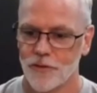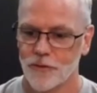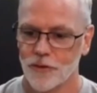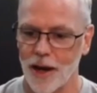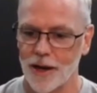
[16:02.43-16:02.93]

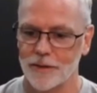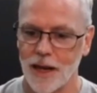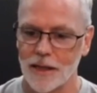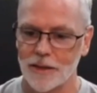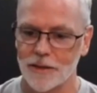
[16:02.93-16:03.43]
for that,
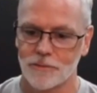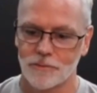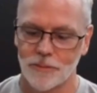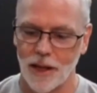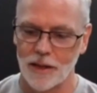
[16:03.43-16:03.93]
that's
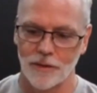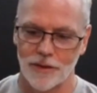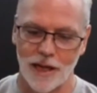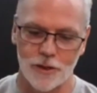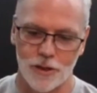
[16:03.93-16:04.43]

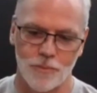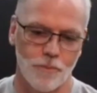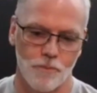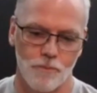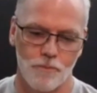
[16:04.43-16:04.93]
the
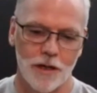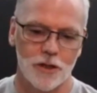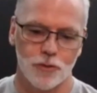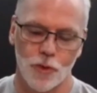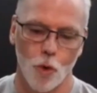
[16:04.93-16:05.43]

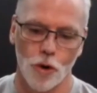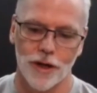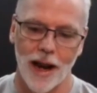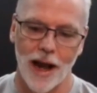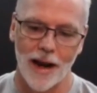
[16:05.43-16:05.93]
biggest reward
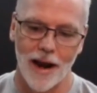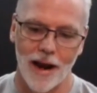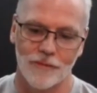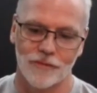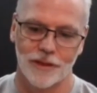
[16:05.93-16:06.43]
that I
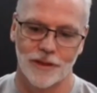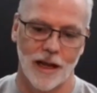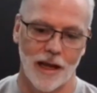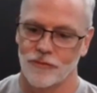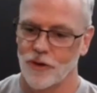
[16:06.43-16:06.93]
have in
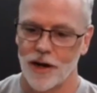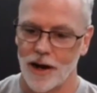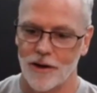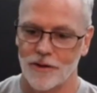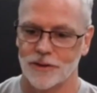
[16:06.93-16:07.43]
life right
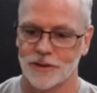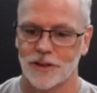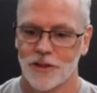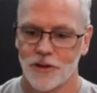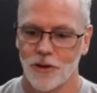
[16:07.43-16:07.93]
now is,
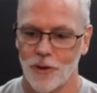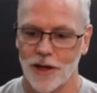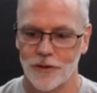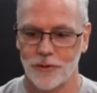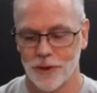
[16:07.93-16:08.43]
when they
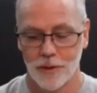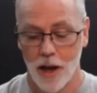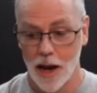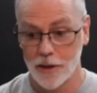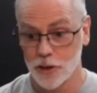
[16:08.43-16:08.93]
do. And
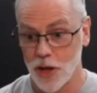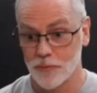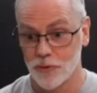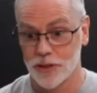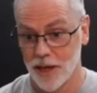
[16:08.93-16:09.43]
I just had
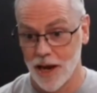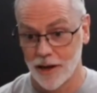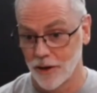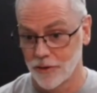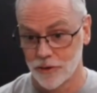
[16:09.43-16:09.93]
recently had
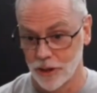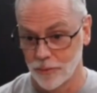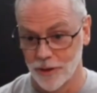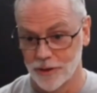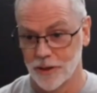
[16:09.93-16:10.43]
another
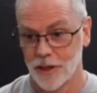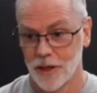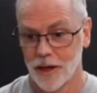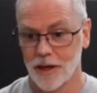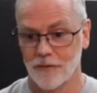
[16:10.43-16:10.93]
gentleman
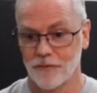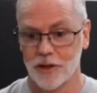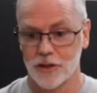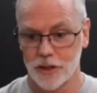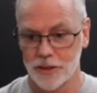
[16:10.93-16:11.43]

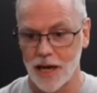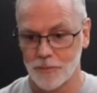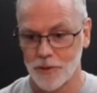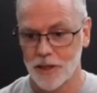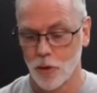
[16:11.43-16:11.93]
finish the TAC
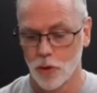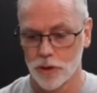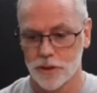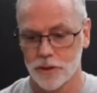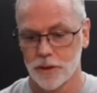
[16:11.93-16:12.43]
P
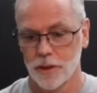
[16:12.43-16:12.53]
course.